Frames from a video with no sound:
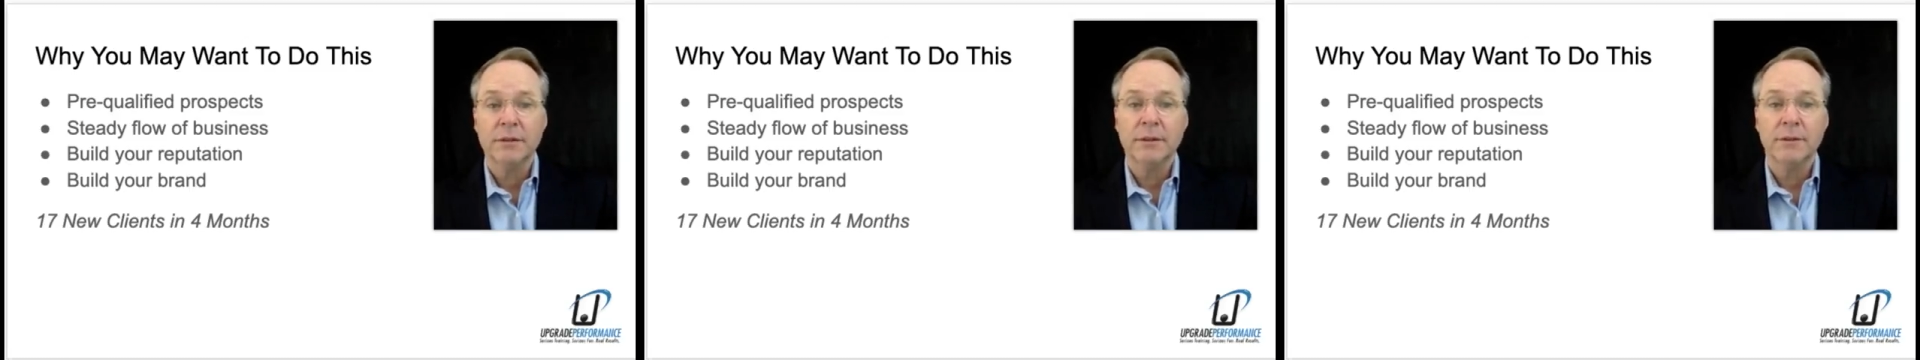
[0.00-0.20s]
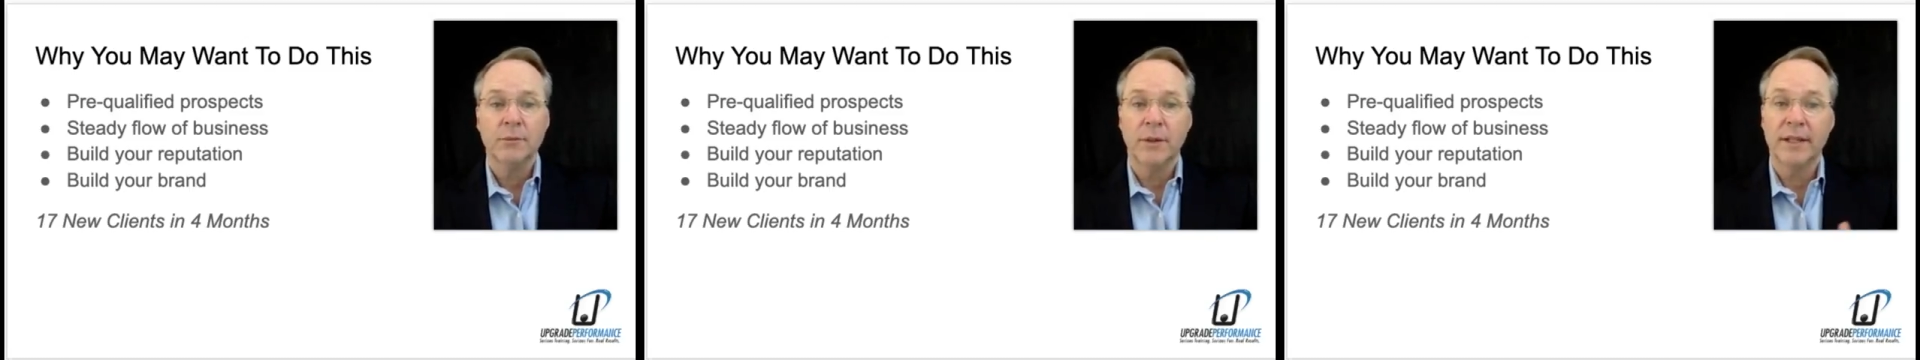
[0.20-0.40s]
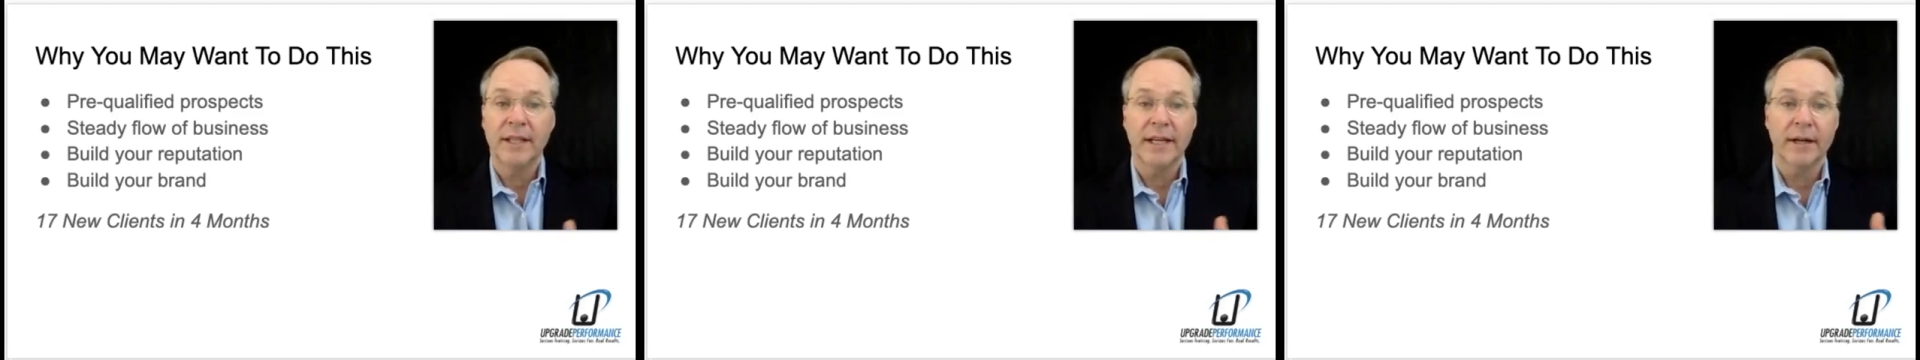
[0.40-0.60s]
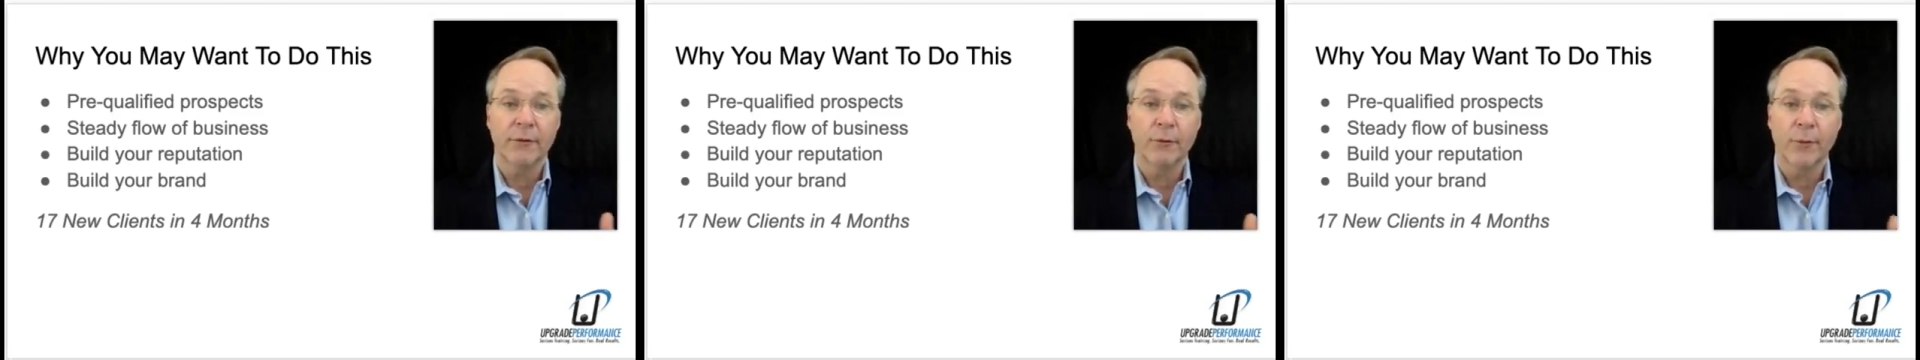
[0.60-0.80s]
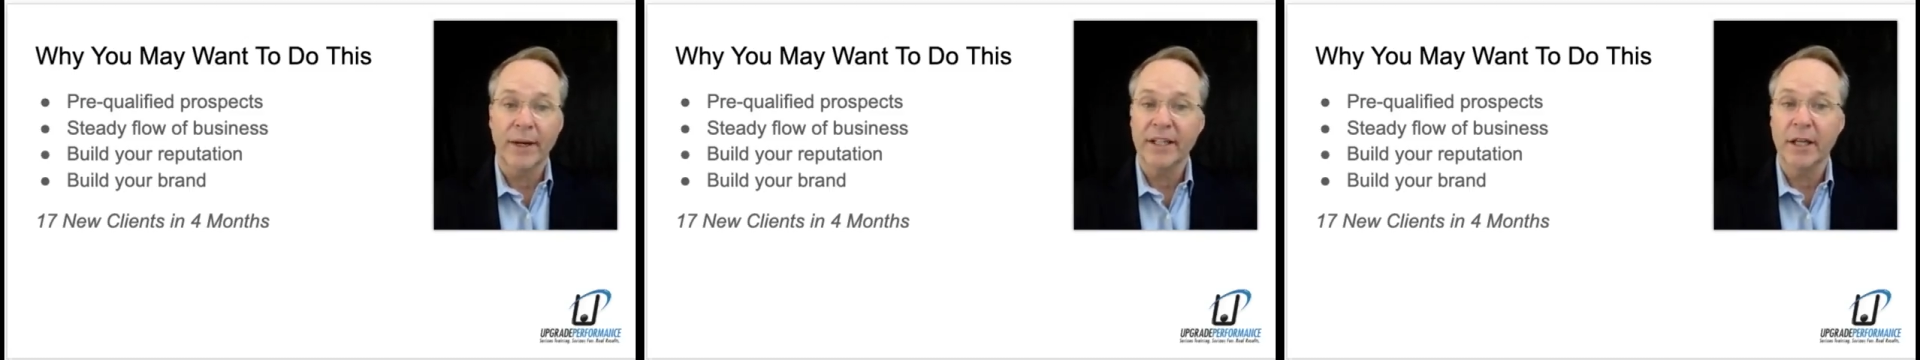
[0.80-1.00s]
whether they're
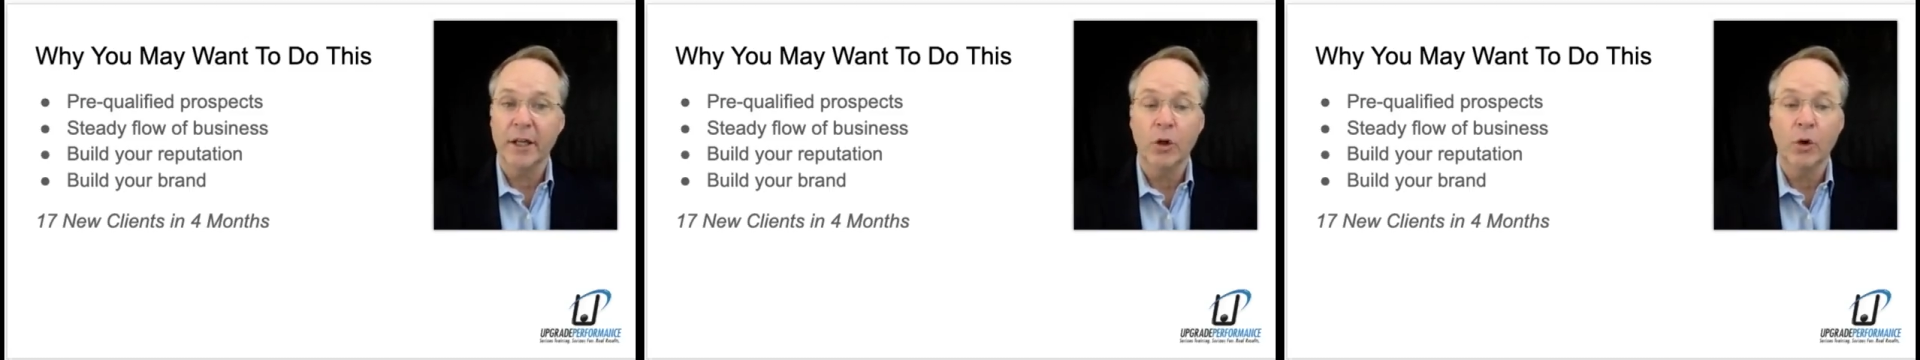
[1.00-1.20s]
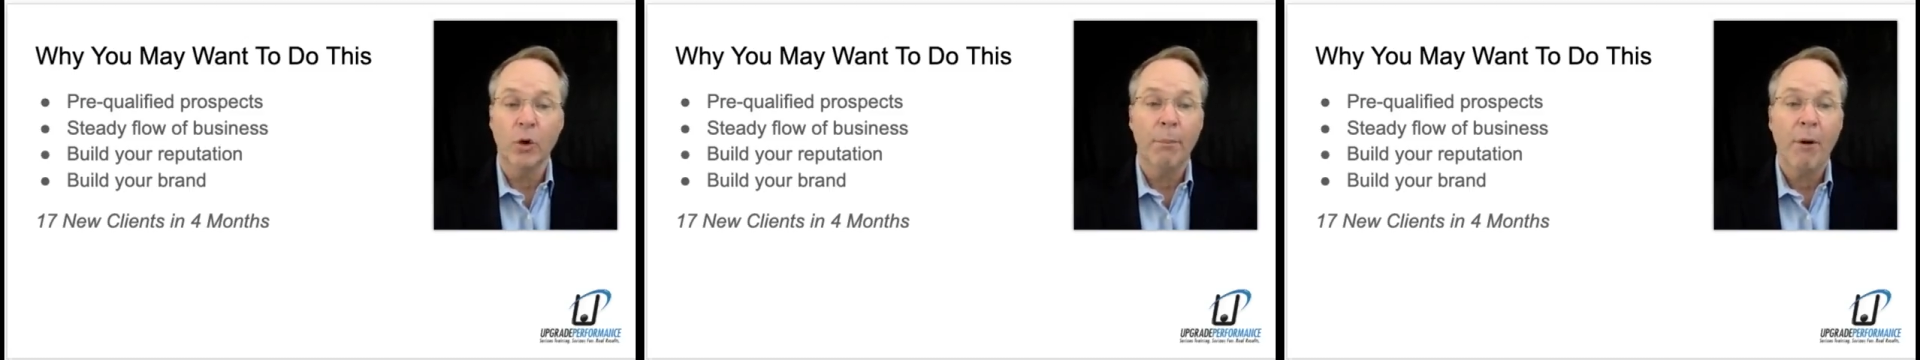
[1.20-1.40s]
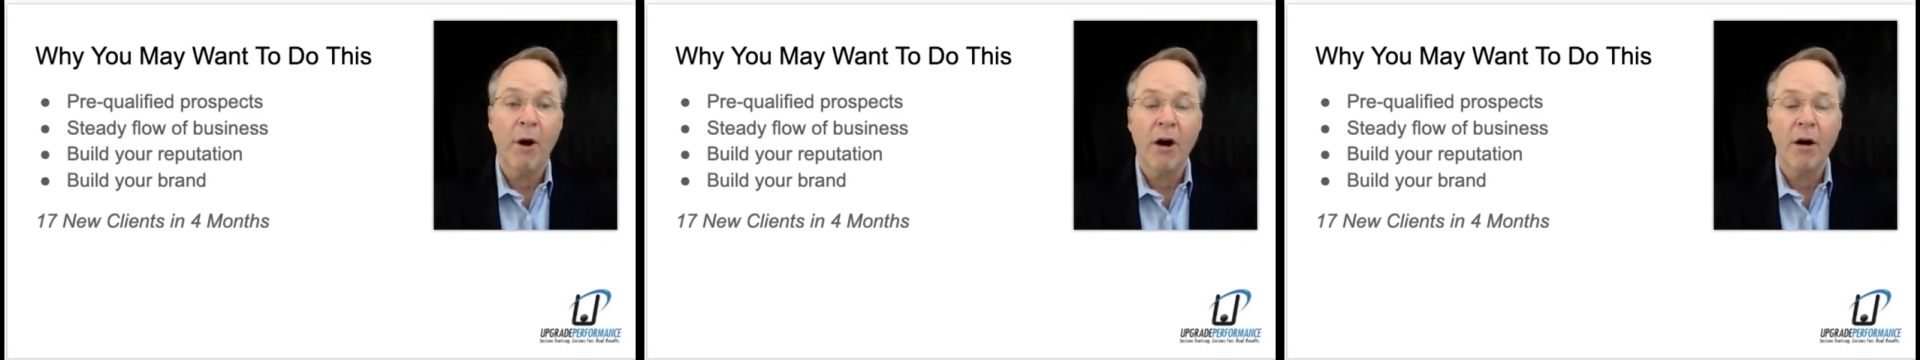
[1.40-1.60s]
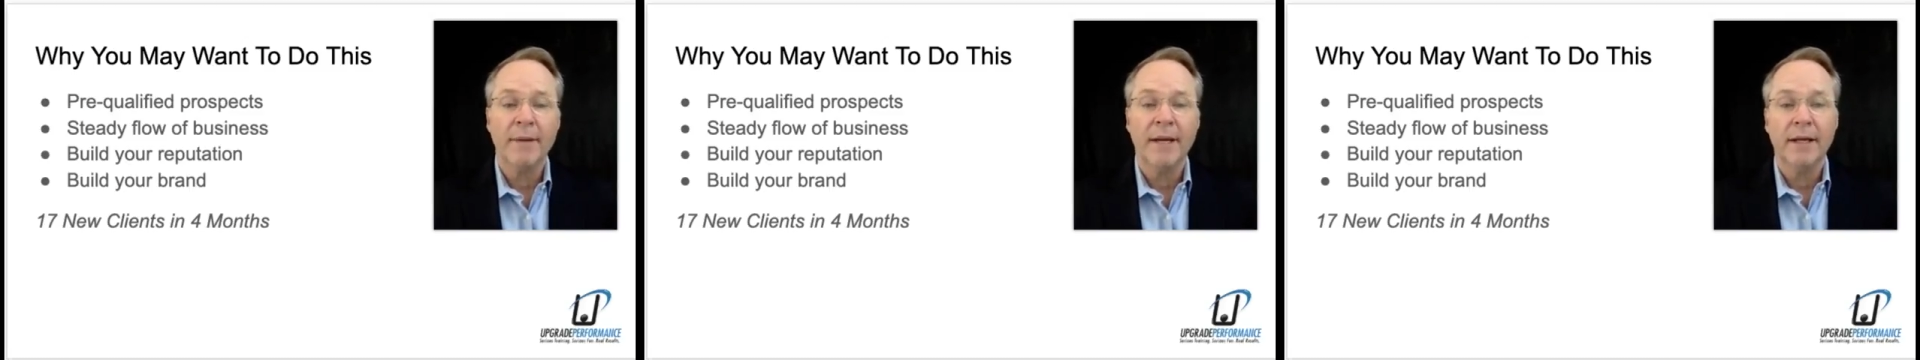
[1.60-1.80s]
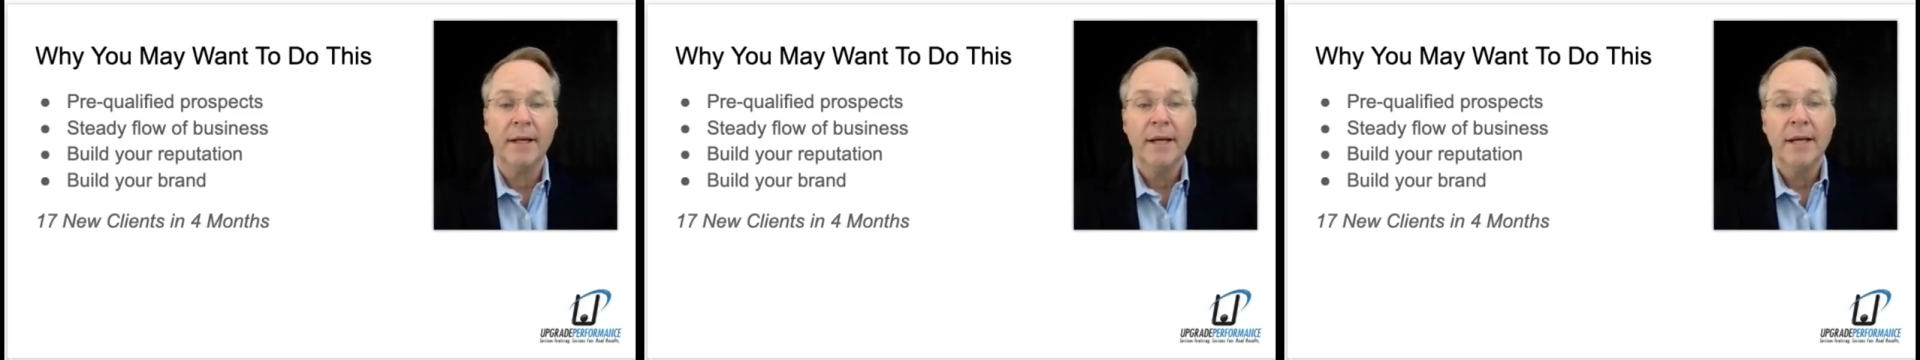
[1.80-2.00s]
renting a new
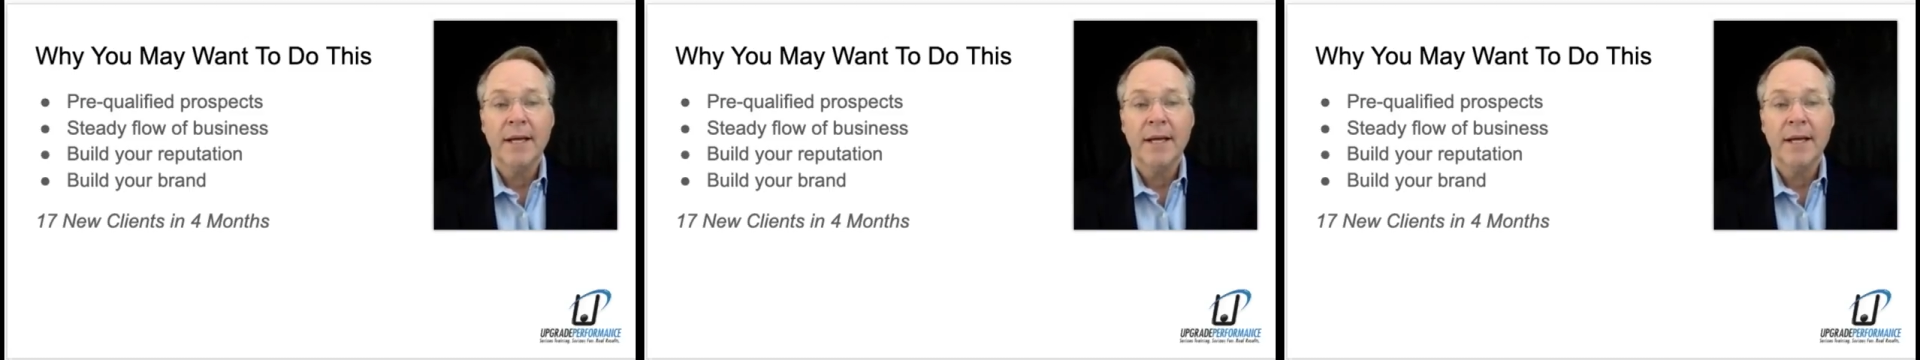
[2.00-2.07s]
apartment,